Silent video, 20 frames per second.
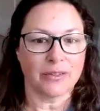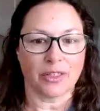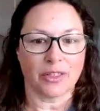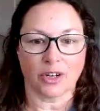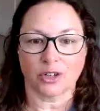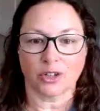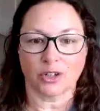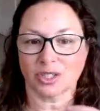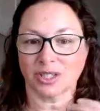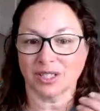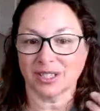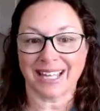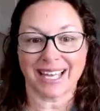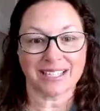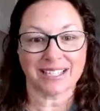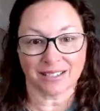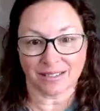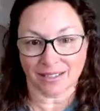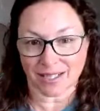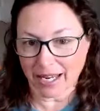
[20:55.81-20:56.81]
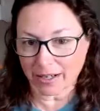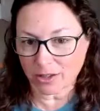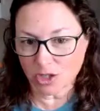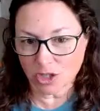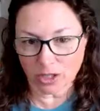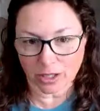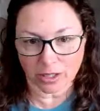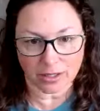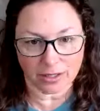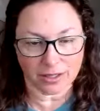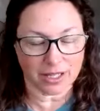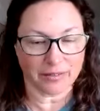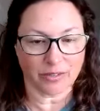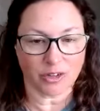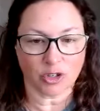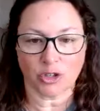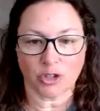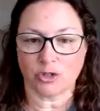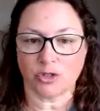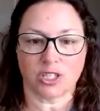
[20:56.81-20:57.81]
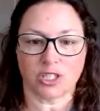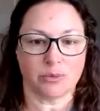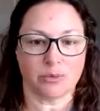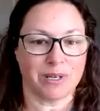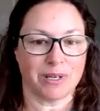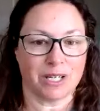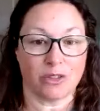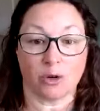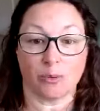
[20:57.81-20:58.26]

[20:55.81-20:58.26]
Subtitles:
There's less attention than there used to be.